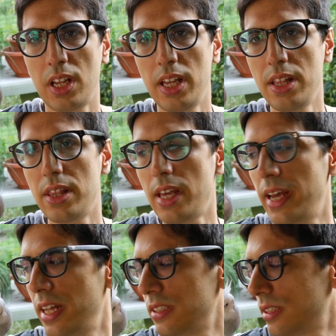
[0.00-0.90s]
In the
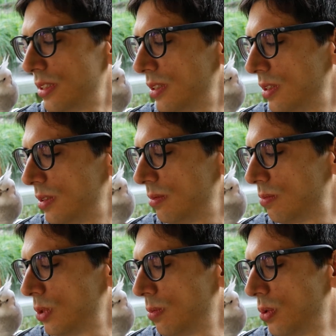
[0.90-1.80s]
end,
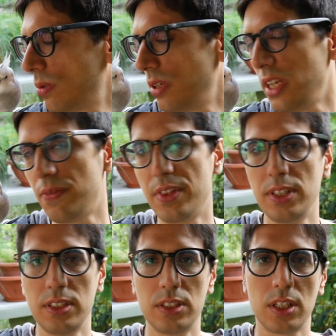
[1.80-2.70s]
Bubu lived
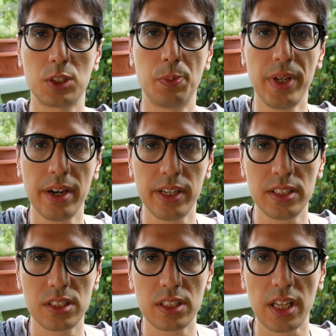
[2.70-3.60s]
his
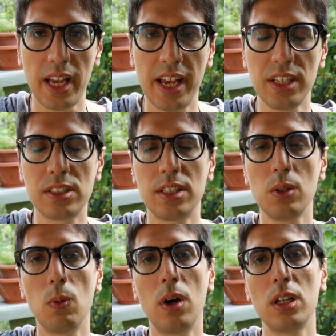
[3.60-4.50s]
experience, and he
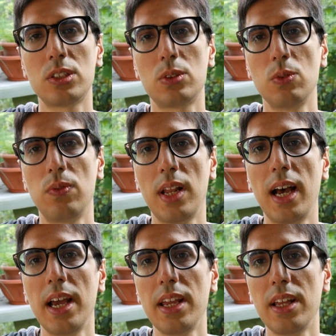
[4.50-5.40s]
still wants to
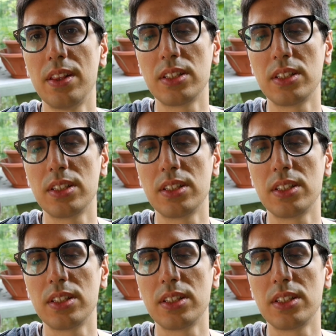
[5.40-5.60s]
fly in